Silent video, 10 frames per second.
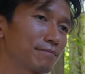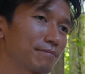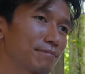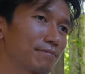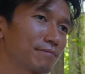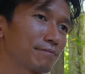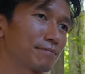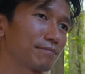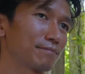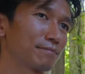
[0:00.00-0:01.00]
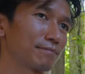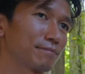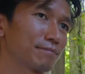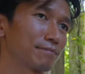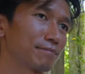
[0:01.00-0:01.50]

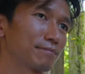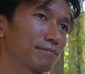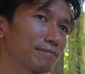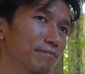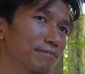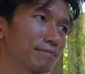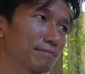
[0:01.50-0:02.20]
(not speaking)